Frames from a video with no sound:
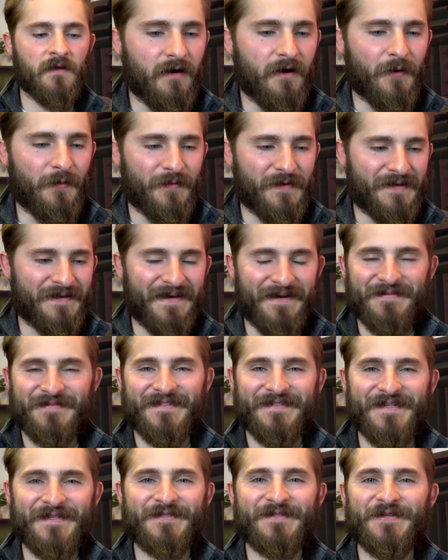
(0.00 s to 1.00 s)
And I was
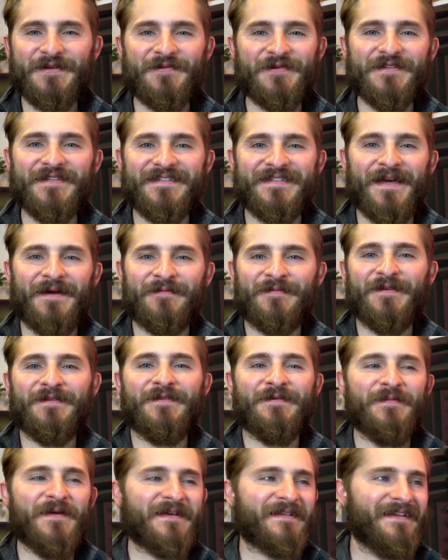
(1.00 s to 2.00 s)
initially really tempted
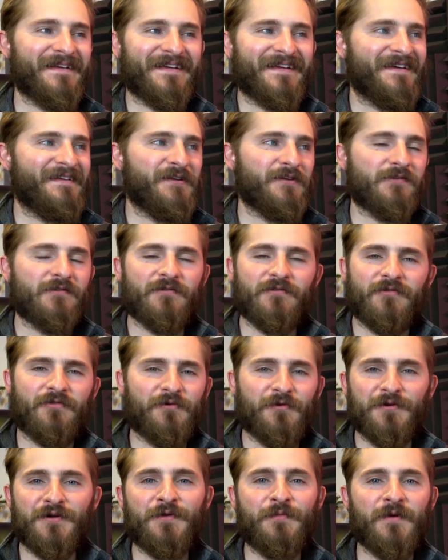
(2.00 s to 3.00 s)
to make like another
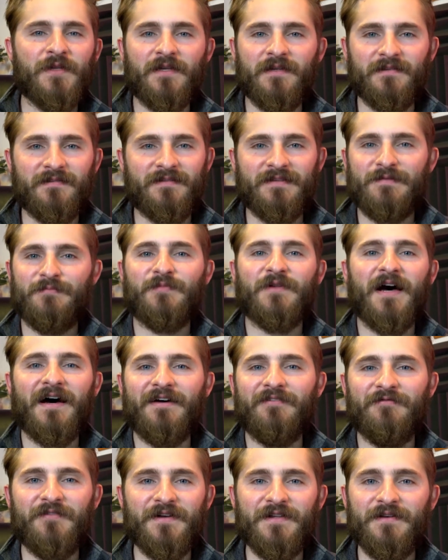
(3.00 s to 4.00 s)
30-minute deep
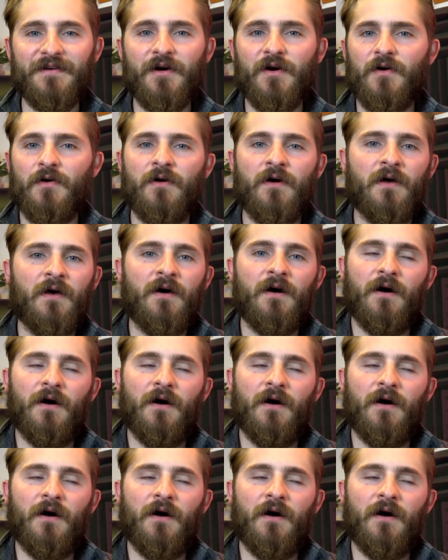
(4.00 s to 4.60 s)
dive video